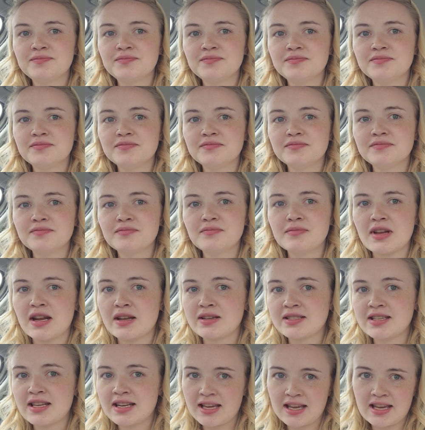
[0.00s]
I
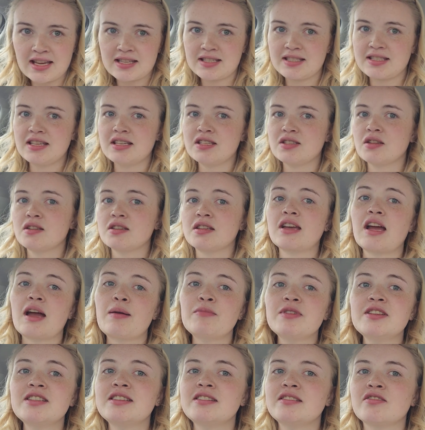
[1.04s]
was getting antsy, so I was like,
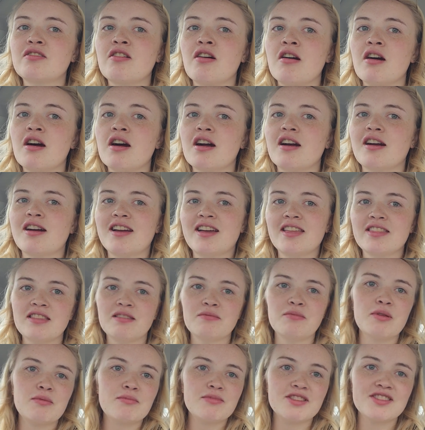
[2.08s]
I'm just in the car and
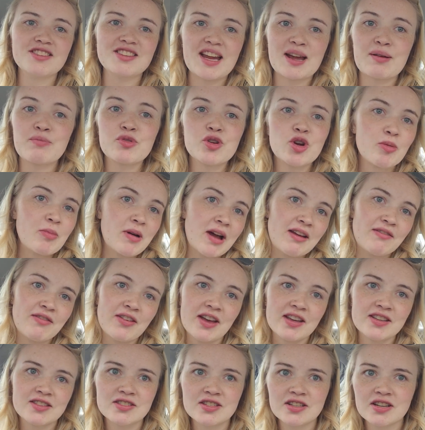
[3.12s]
then maybe the time will go by
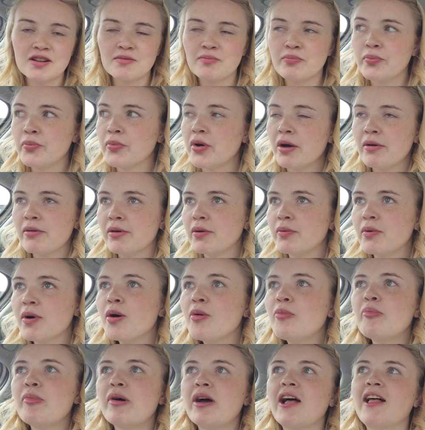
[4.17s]
faster. Probably
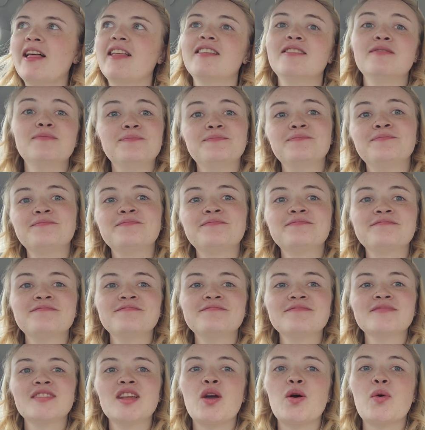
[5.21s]
won't, but
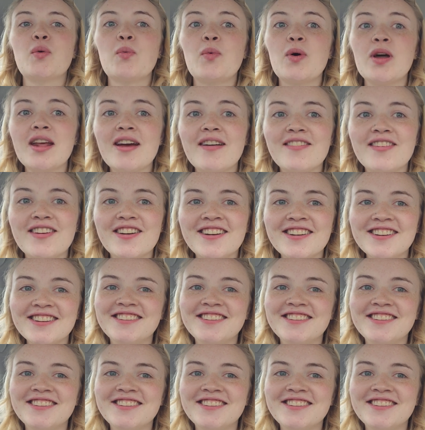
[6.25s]
whatever.